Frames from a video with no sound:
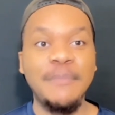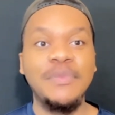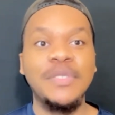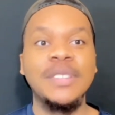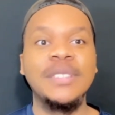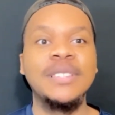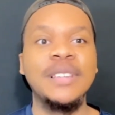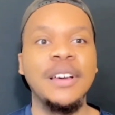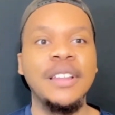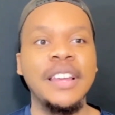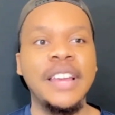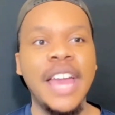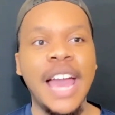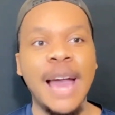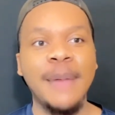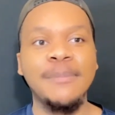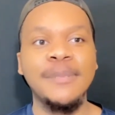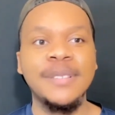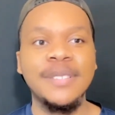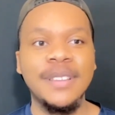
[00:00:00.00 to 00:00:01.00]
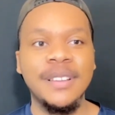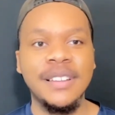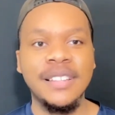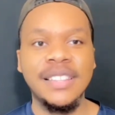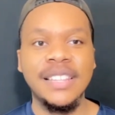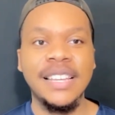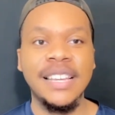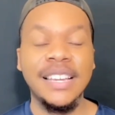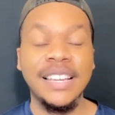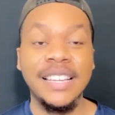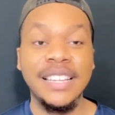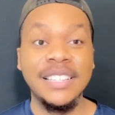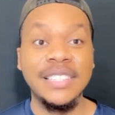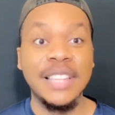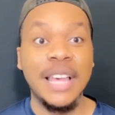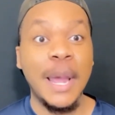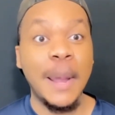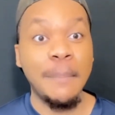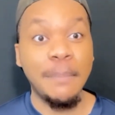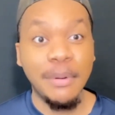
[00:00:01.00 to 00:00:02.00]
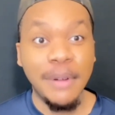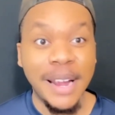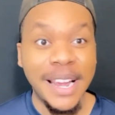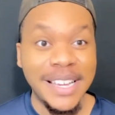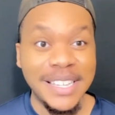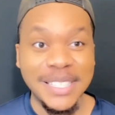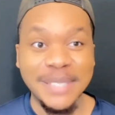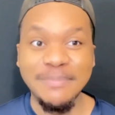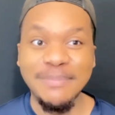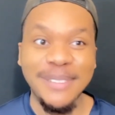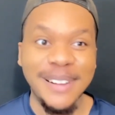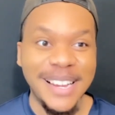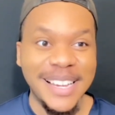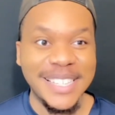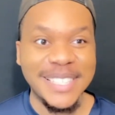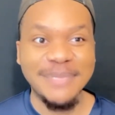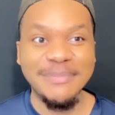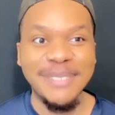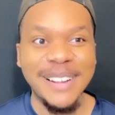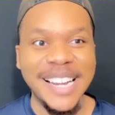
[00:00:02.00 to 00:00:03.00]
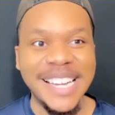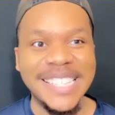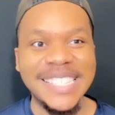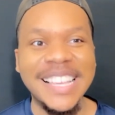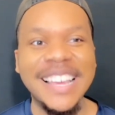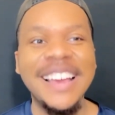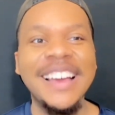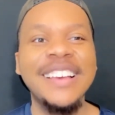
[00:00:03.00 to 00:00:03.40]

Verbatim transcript: So the captain's on the thing. He's like, brace, brace, brace.